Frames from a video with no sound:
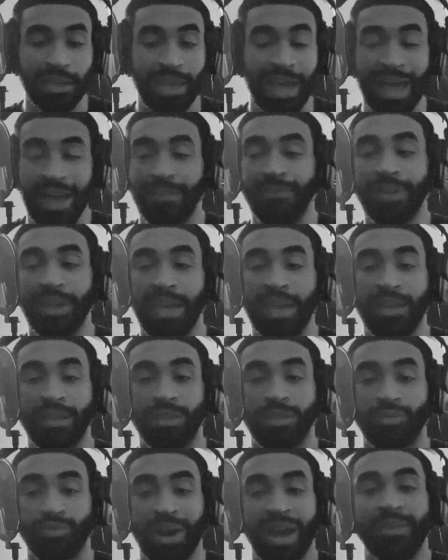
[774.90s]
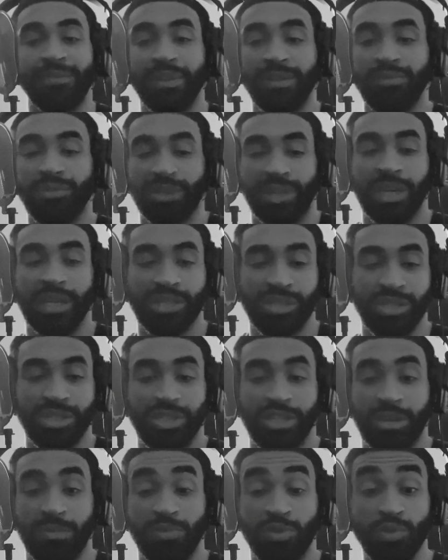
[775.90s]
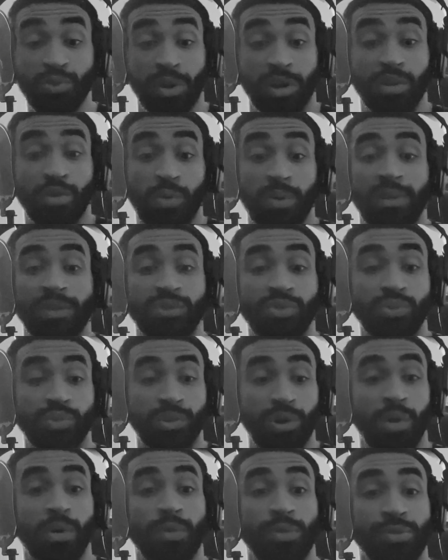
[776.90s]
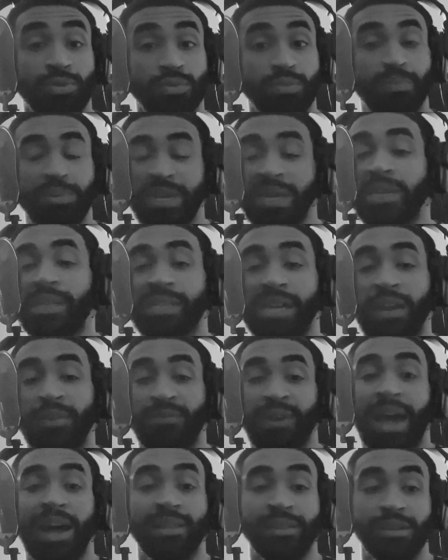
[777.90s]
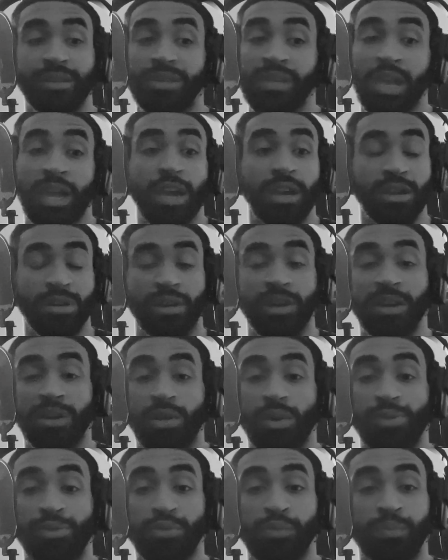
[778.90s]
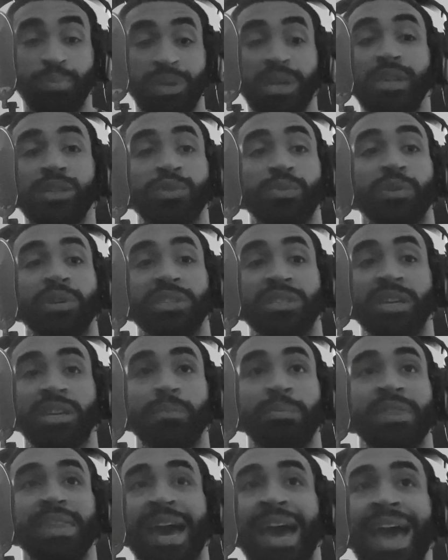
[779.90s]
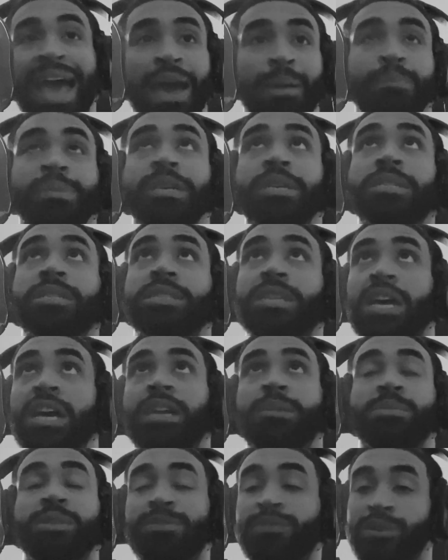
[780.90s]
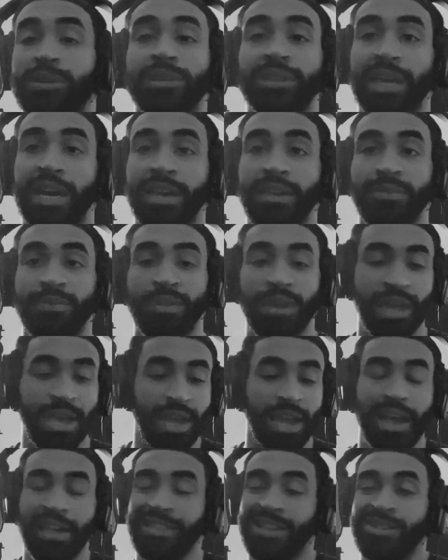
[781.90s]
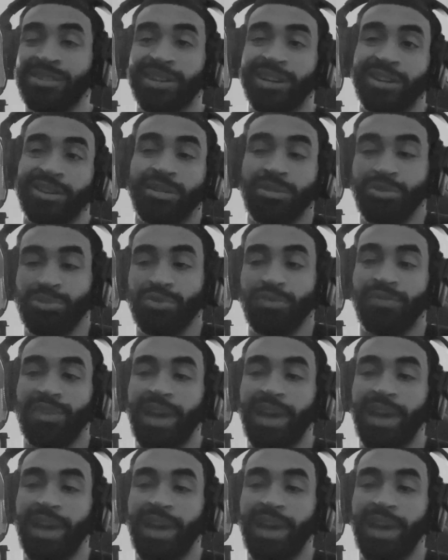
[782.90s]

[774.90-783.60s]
have a thriving relationship, you are going to go through peaks and valleys. You're going to go through peaks where it's going to be the happiest times of your life. And then you're going to go through